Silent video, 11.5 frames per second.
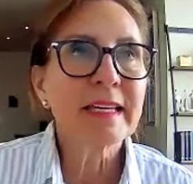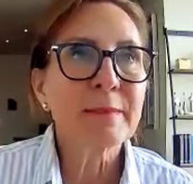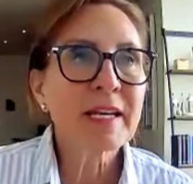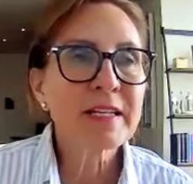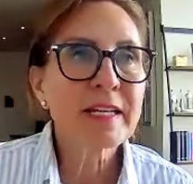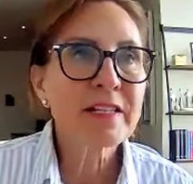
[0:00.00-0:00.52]

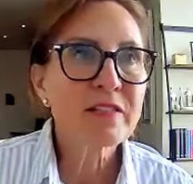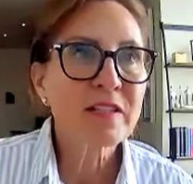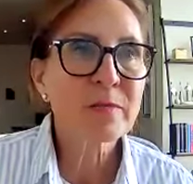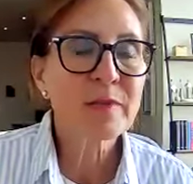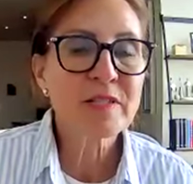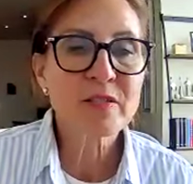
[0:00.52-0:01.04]
meditation
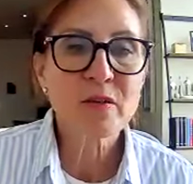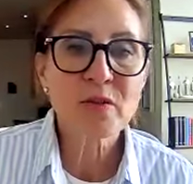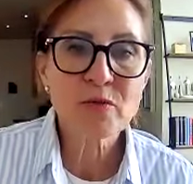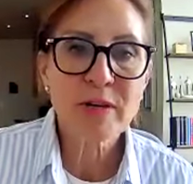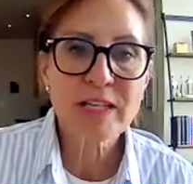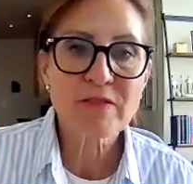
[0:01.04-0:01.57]
can be so
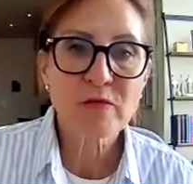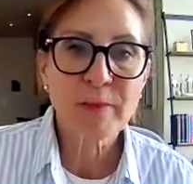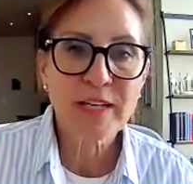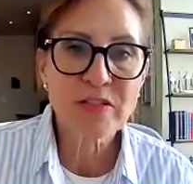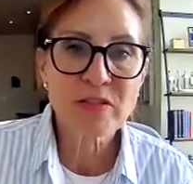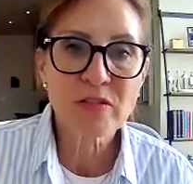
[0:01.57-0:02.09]

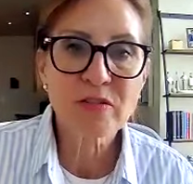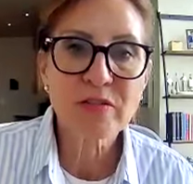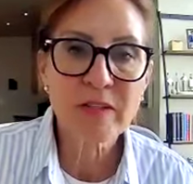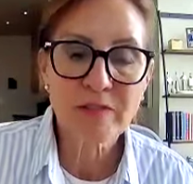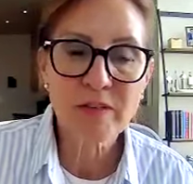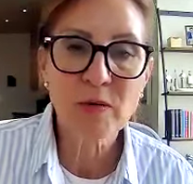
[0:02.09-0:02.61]
transformational
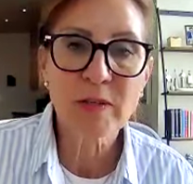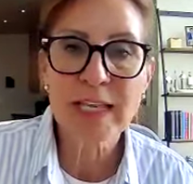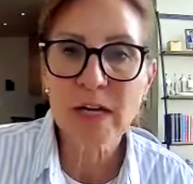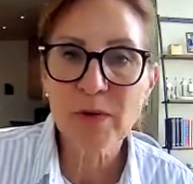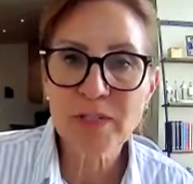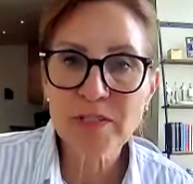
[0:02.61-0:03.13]
if you
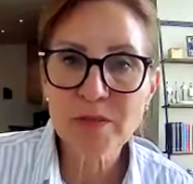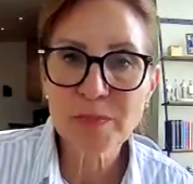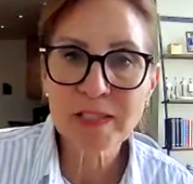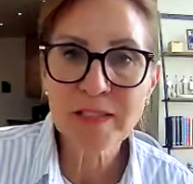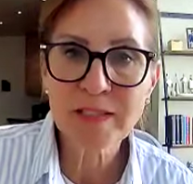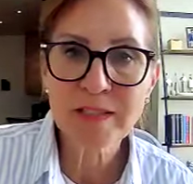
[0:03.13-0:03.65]
allow it to
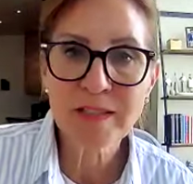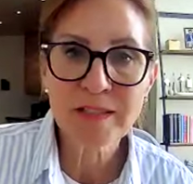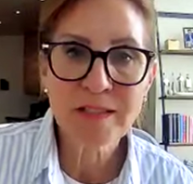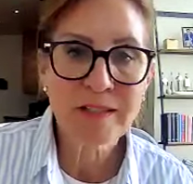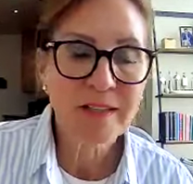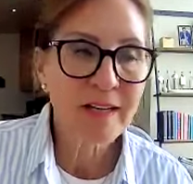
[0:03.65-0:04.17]
be
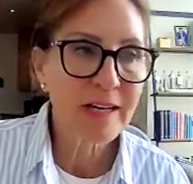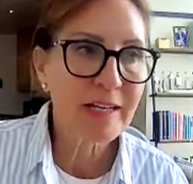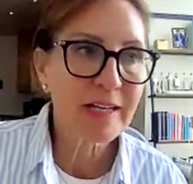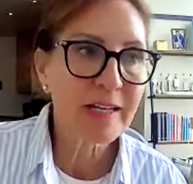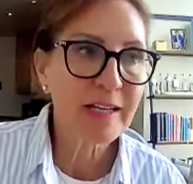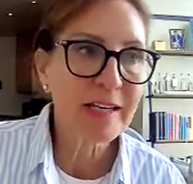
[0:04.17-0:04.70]
and
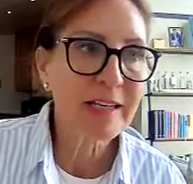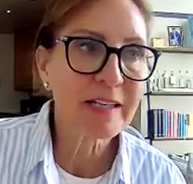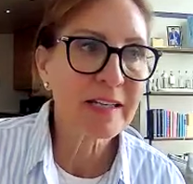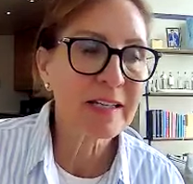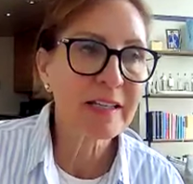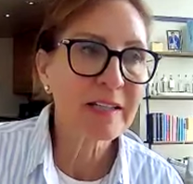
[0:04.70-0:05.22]
and
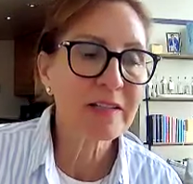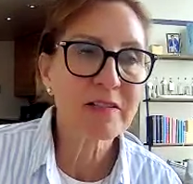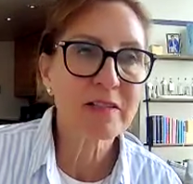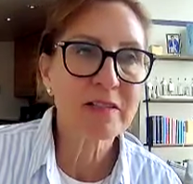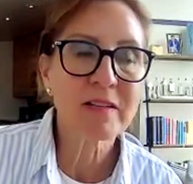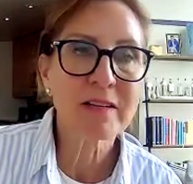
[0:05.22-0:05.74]
it
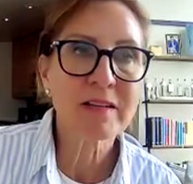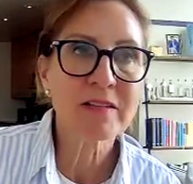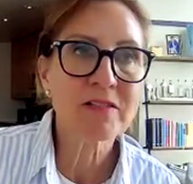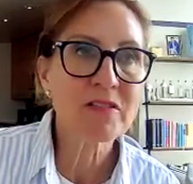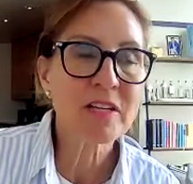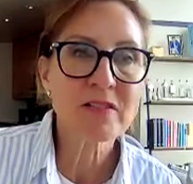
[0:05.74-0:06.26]
can
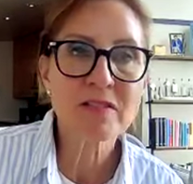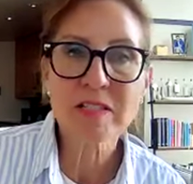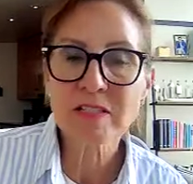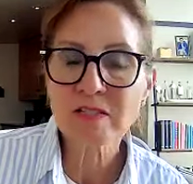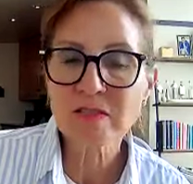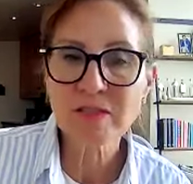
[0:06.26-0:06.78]
change
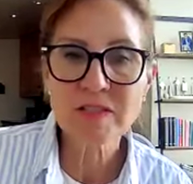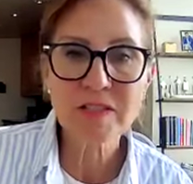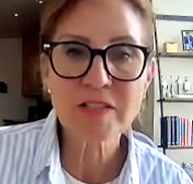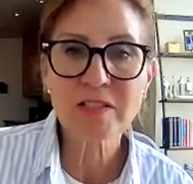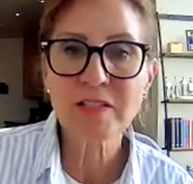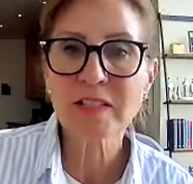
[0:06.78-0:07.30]
things
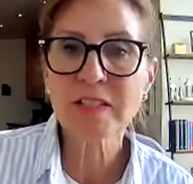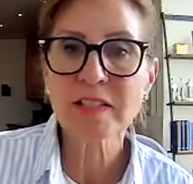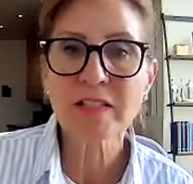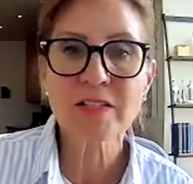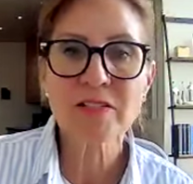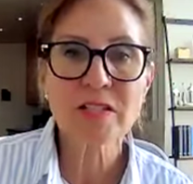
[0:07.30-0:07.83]
physically
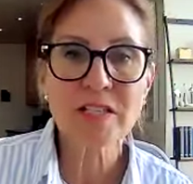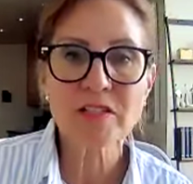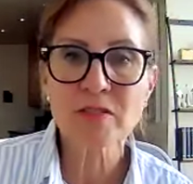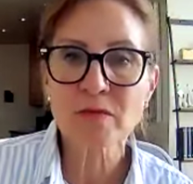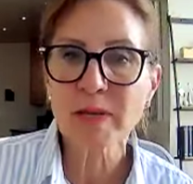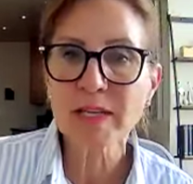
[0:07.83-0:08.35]
it can
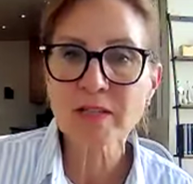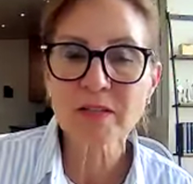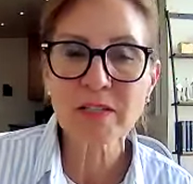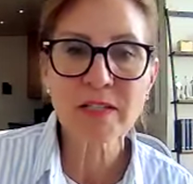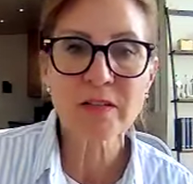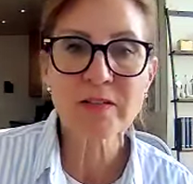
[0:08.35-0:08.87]
change your mental
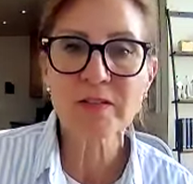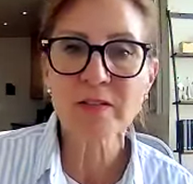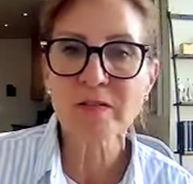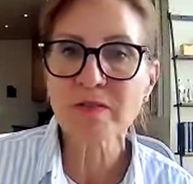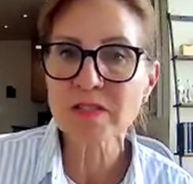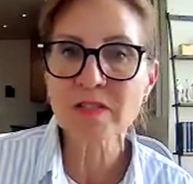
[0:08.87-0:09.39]
health your
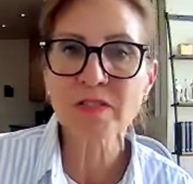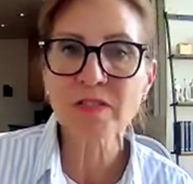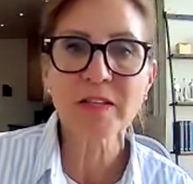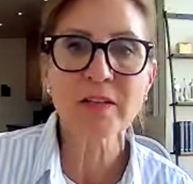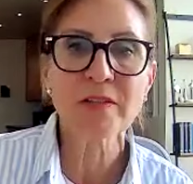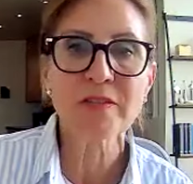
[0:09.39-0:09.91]
physical
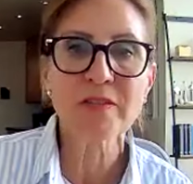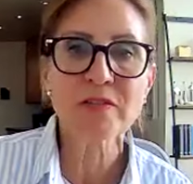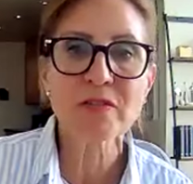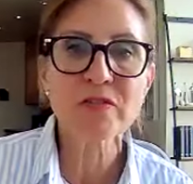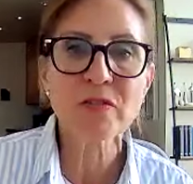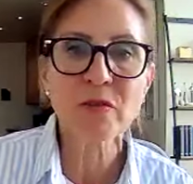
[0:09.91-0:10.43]
health
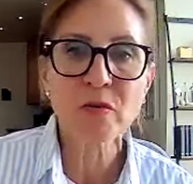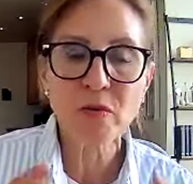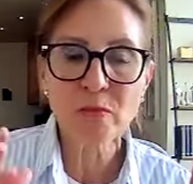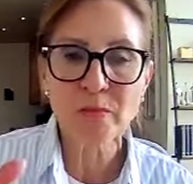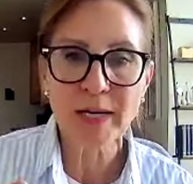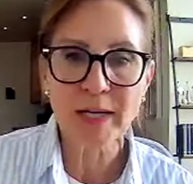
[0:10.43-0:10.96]
just so
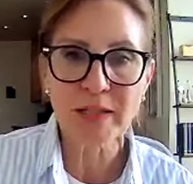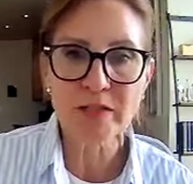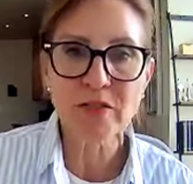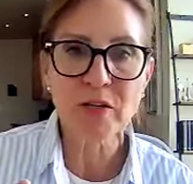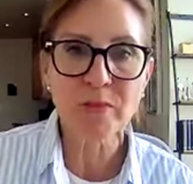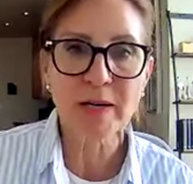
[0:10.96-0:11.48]

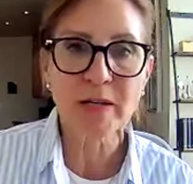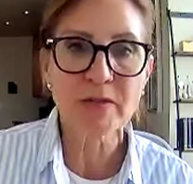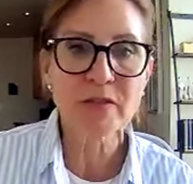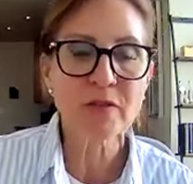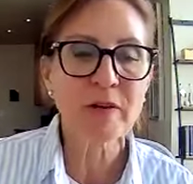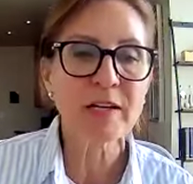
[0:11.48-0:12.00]
much around
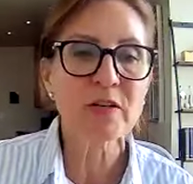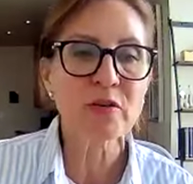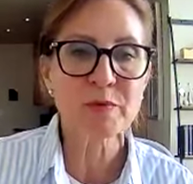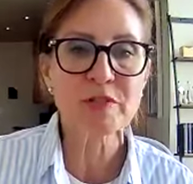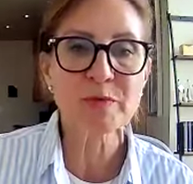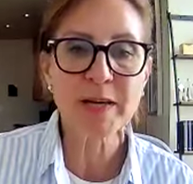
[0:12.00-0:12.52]
you and your
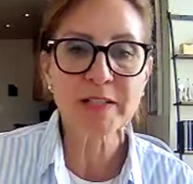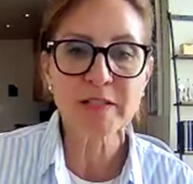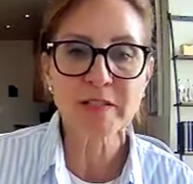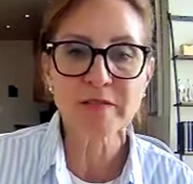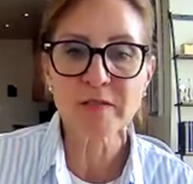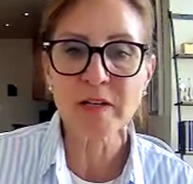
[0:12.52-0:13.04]

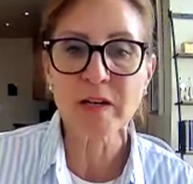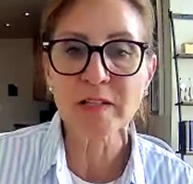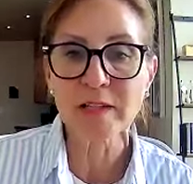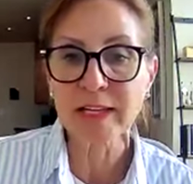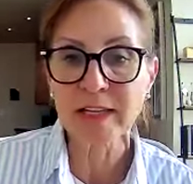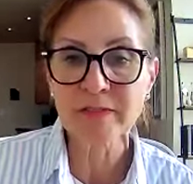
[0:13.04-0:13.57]
perspective on
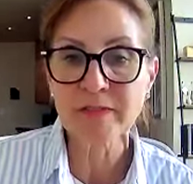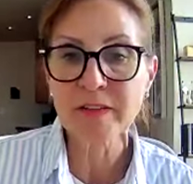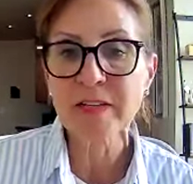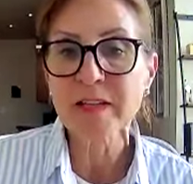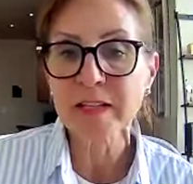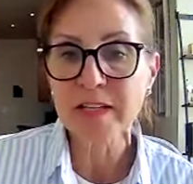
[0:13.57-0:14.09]
life
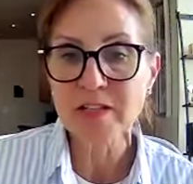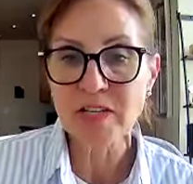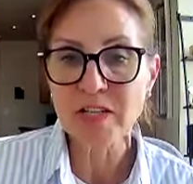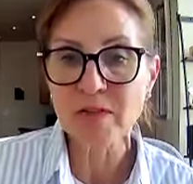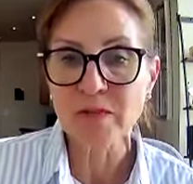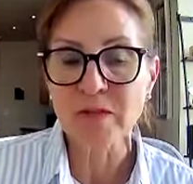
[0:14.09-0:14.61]
in
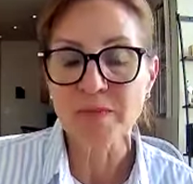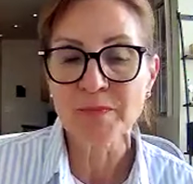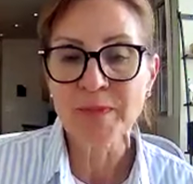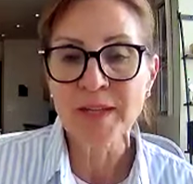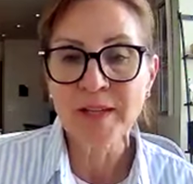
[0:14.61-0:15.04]
general